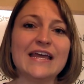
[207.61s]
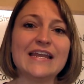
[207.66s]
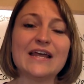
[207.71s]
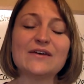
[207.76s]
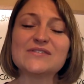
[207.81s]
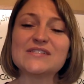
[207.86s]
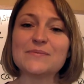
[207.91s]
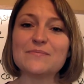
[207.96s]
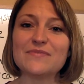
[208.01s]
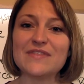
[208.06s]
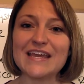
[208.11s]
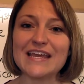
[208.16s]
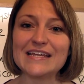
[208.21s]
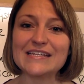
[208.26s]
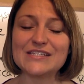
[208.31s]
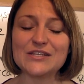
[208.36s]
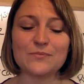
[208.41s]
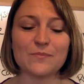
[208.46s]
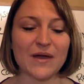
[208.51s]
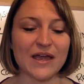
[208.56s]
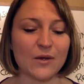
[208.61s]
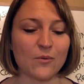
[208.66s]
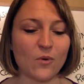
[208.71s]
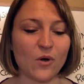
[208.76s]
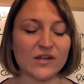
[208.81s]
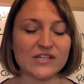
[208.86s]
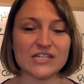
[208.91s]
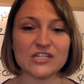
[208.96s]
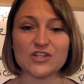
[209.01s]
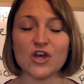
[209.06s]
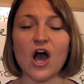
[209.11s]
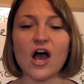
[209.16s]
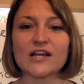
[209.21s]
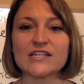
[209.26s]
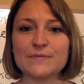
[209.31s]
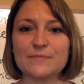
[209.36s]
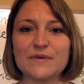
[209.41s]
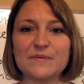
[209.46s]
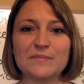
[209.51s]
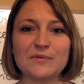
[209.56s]
Now, some things you might want to
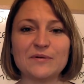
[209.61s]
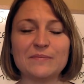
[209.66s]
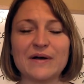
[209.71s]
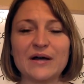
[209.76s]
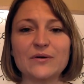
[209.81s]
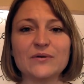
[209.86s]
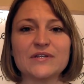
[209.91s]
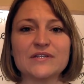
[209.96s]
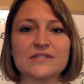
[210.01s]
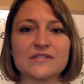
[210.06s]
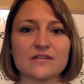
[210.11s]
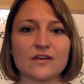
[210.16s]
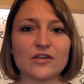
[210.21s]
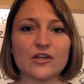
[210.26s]
talk to people about is,